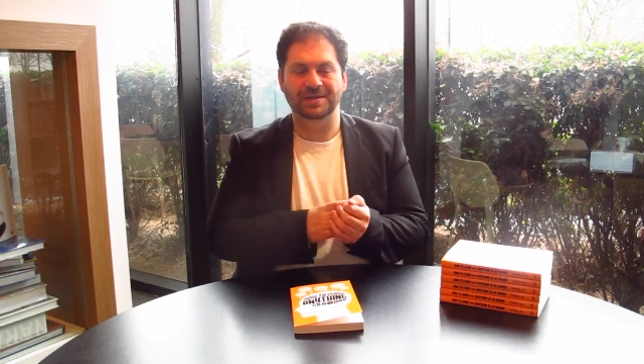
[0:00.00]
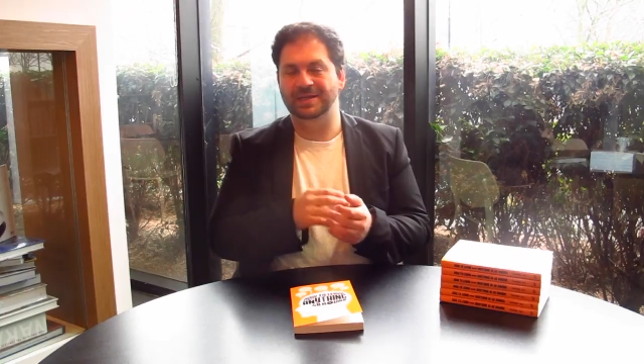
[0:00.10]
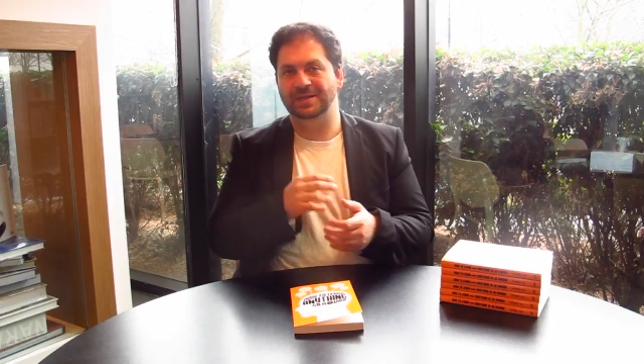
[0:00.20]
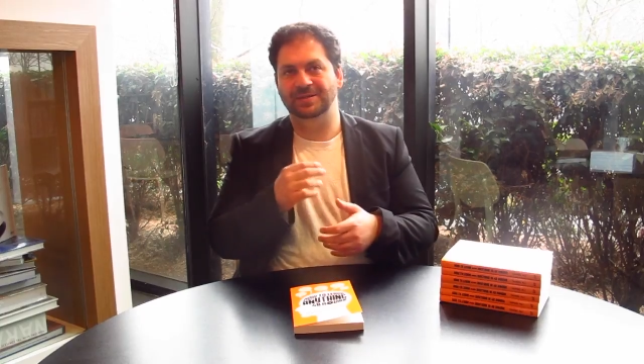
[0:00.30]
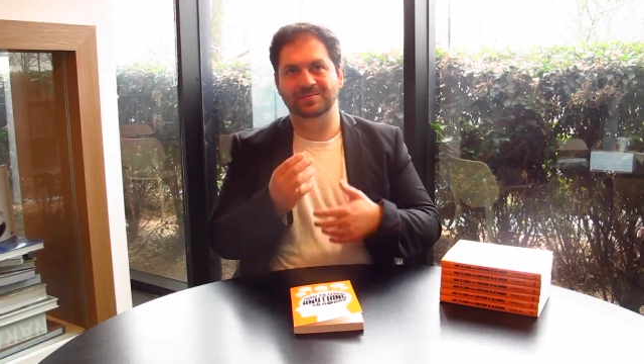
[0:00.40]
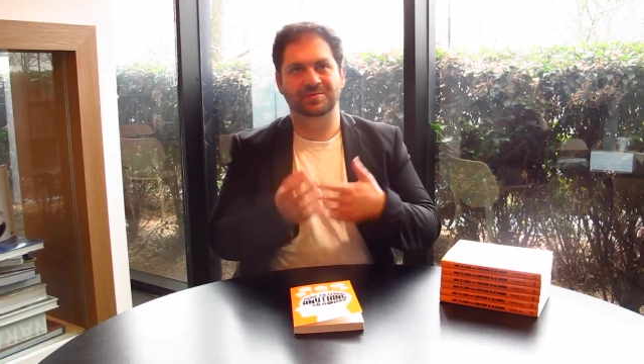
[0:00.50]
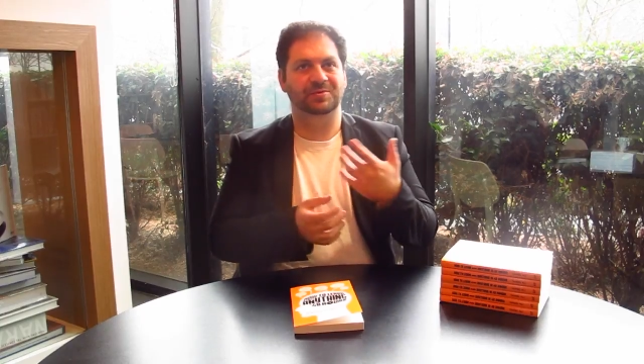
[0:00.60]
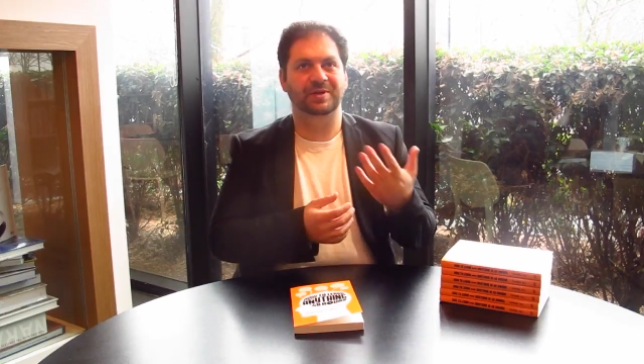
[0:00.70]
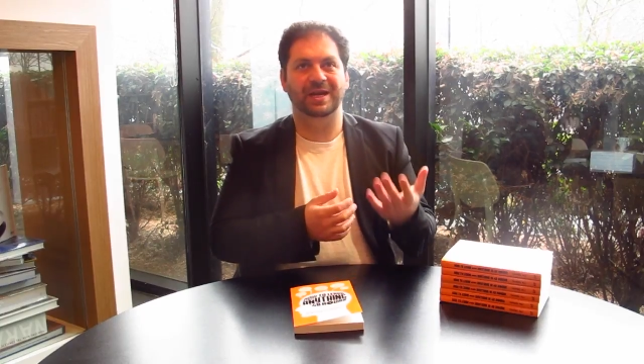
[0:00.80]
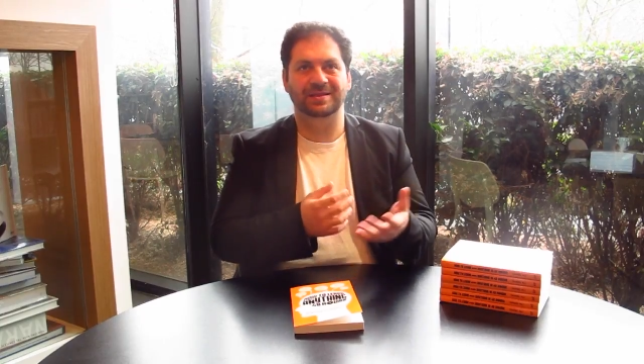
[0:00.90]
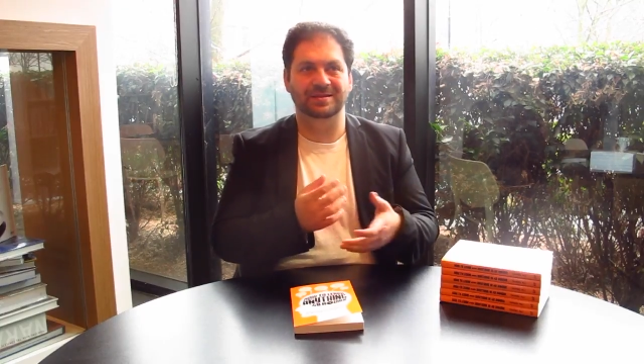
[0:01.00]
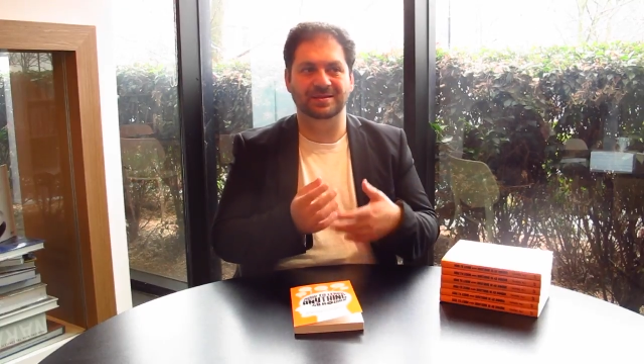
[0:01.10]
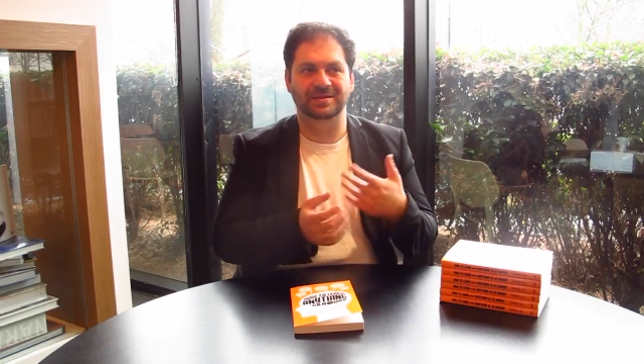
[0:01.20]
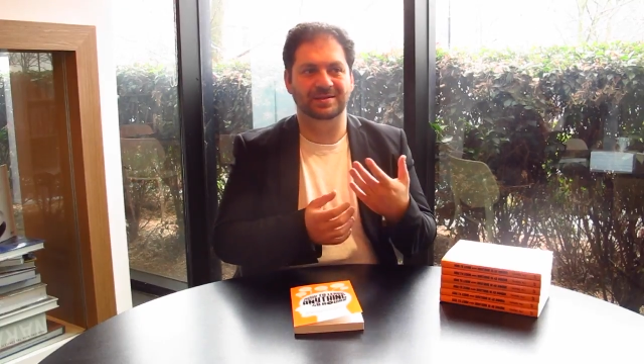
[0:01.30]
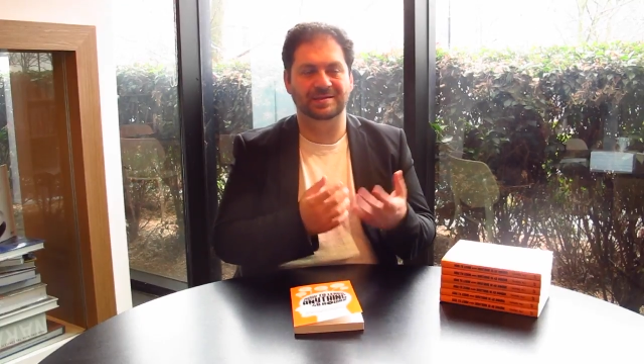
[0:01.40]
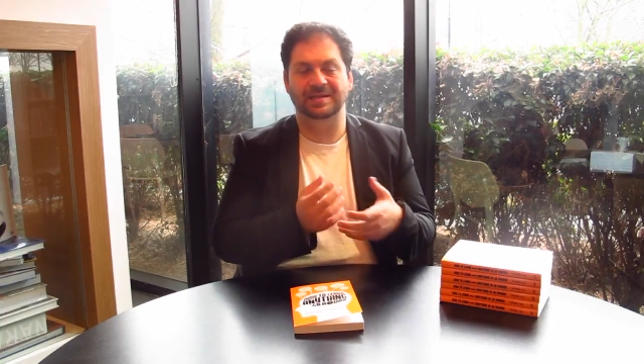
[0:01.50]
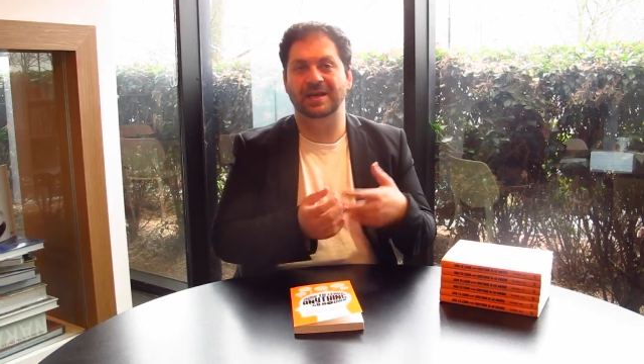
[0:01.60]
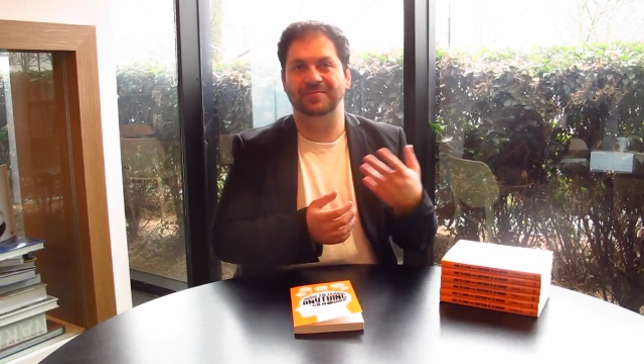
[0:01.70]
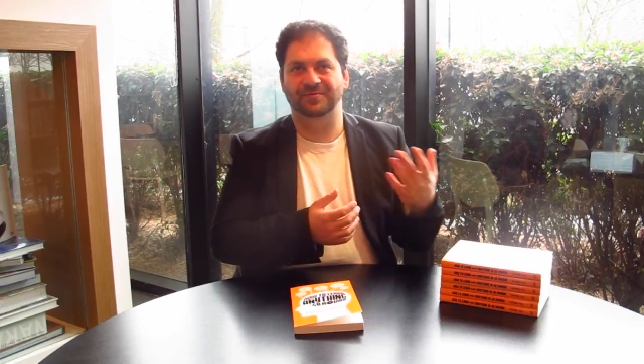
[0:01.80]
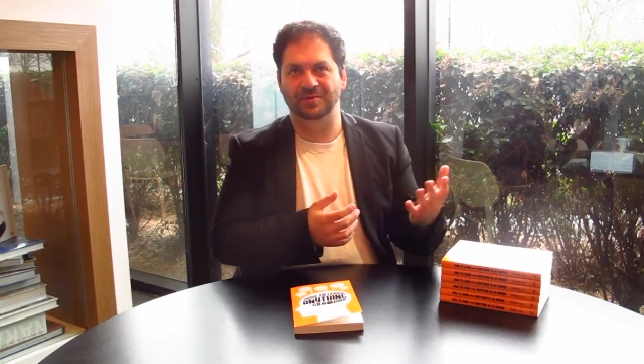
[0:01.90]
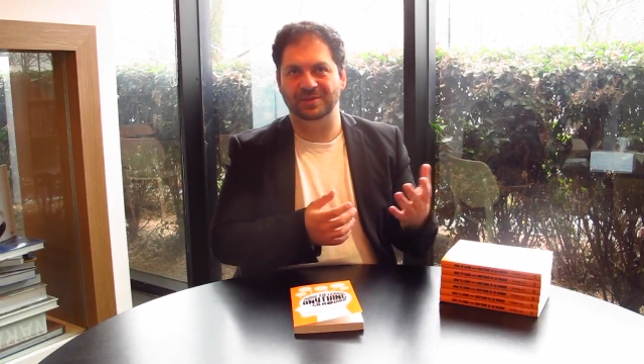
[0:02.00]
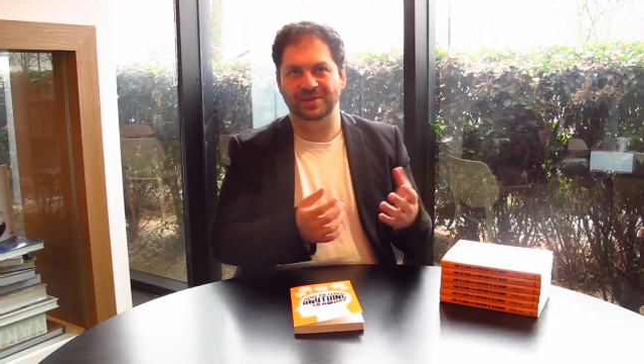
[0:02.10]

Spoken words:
you can create the sound for it.